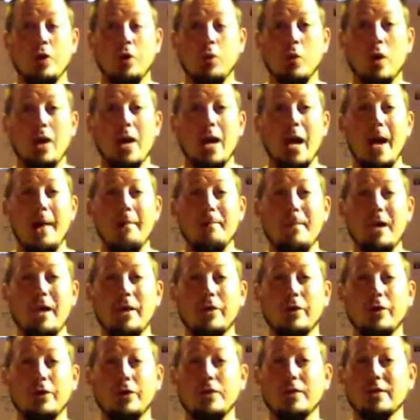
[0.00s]
We're not
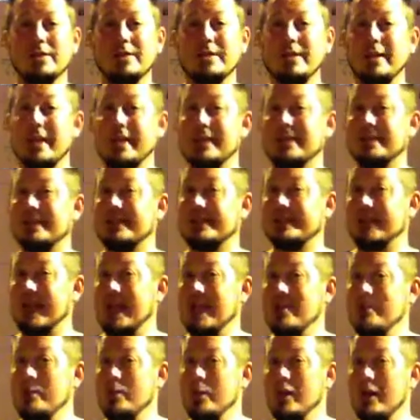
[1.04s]
monotheists in that
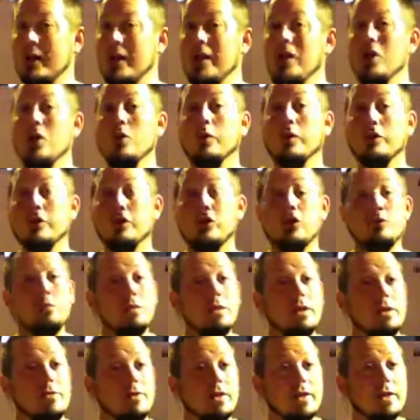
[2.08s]
same way. We do
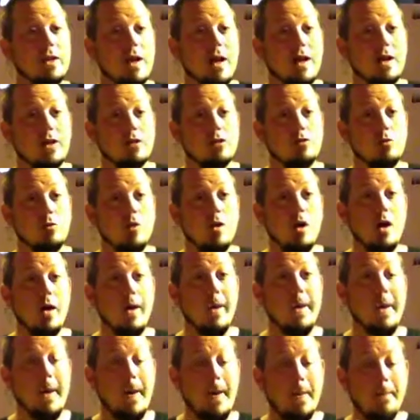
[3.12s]
believe that God is
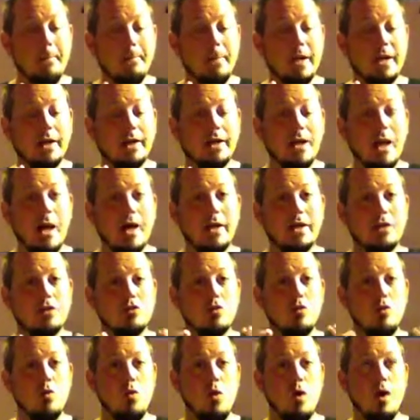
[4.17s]
one, but God is
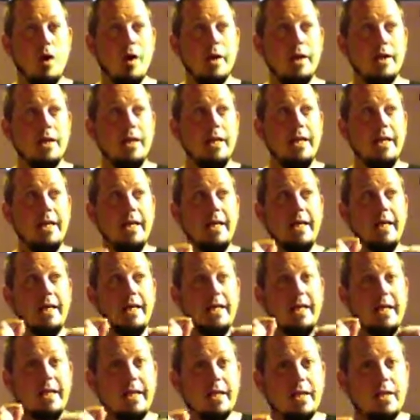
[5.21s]
one
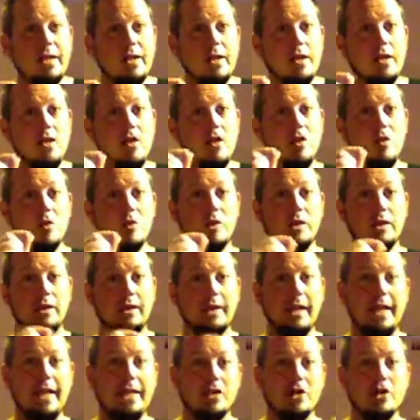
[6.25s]
in
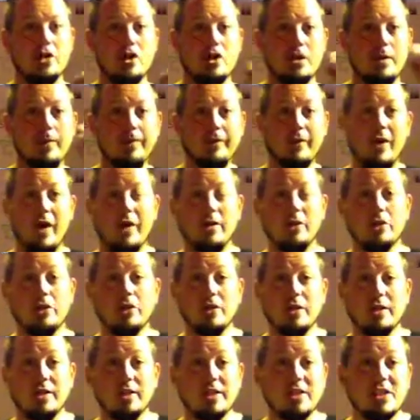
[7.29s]
relationship Father,
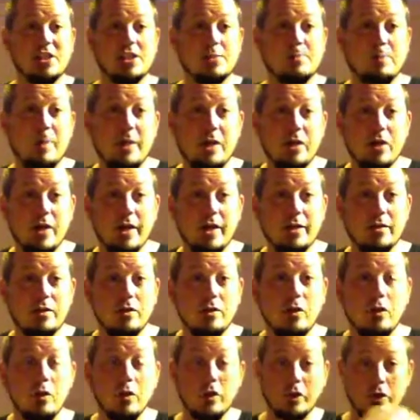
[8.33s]
Son, and Spirit,
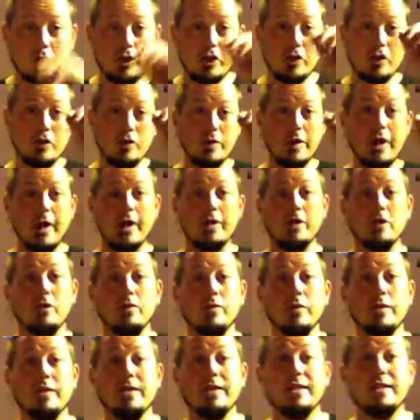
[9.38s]
or Creator,
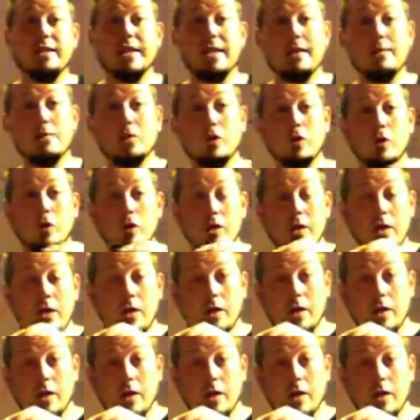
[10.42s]
Redeemer,